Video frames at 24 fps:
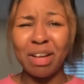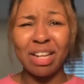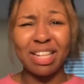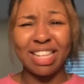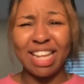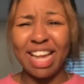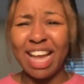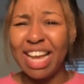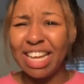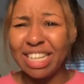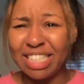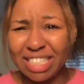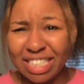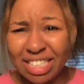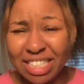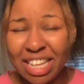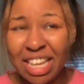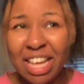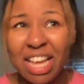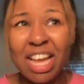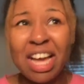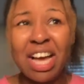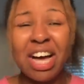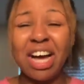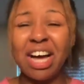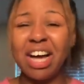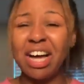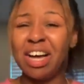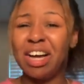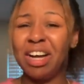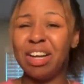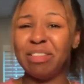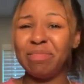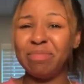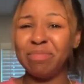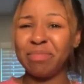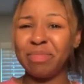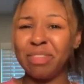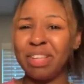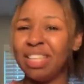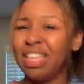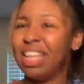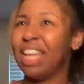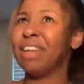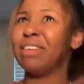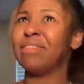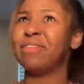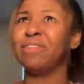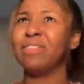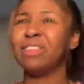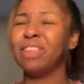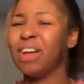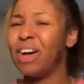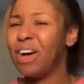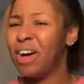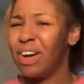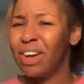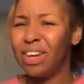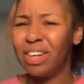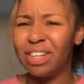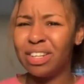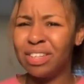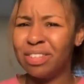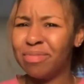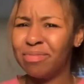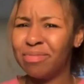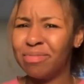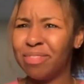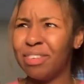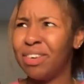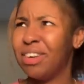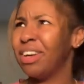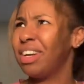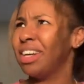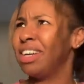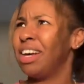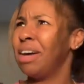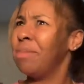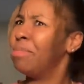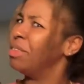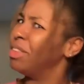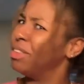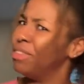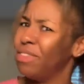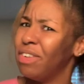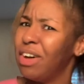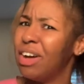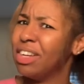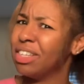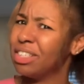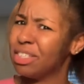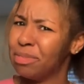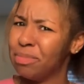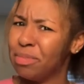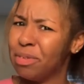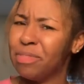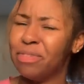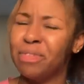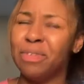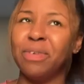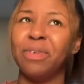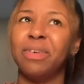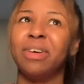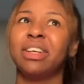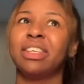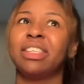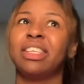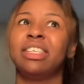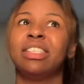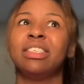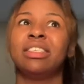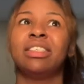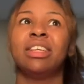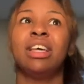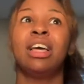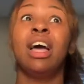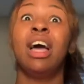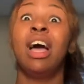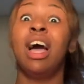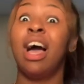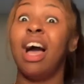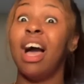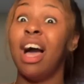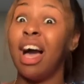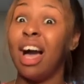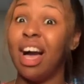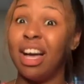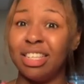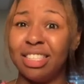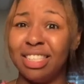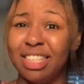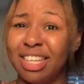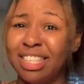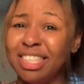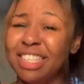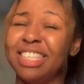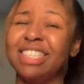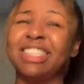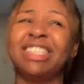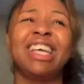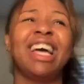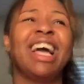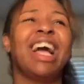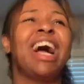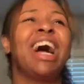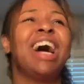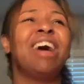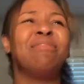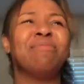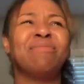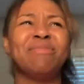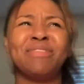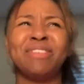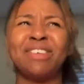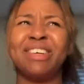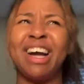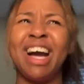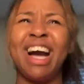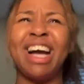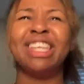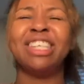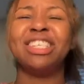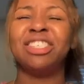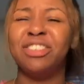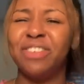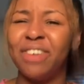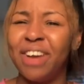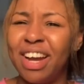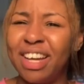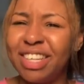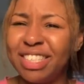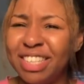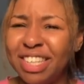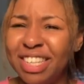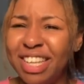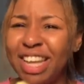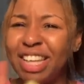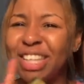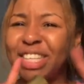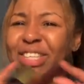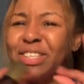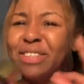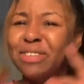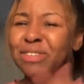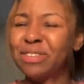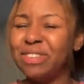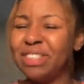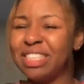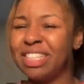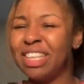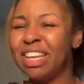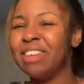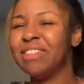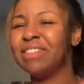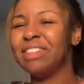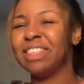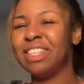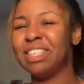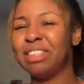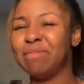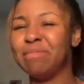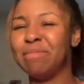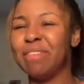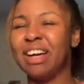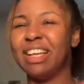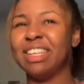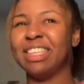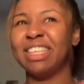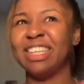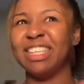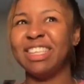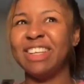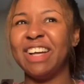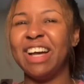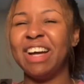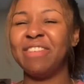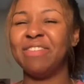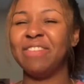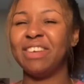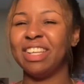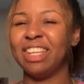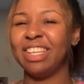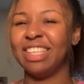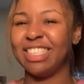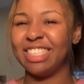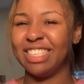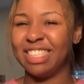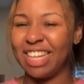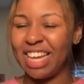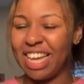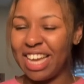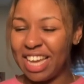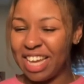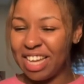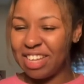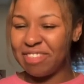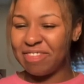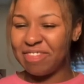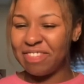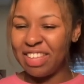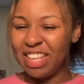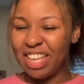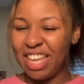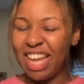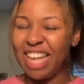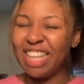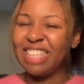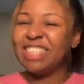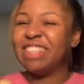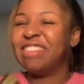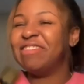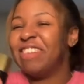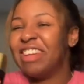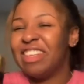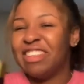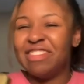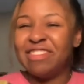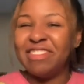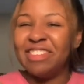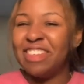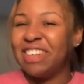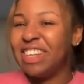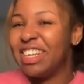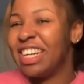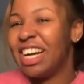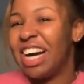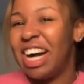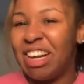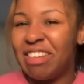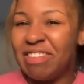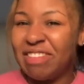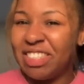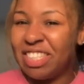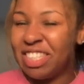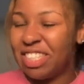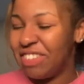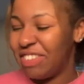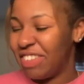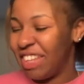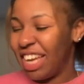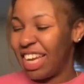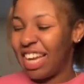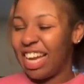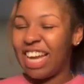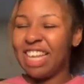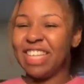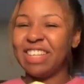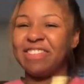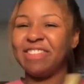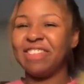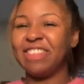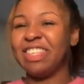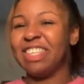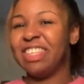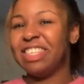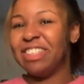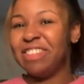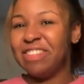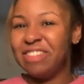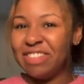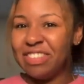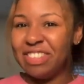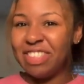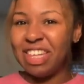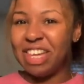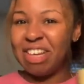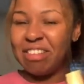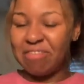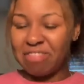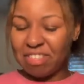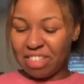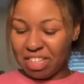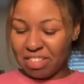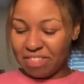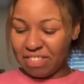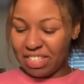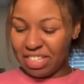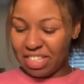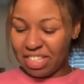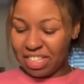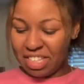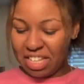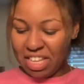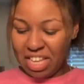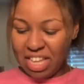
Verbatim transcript: last um like vlog or a couple of vlogs before this. I said this like I'm kind of trying to like use stuff little by little at one at a time. I don't know, it make me feel accomplished when I kind of really use up something.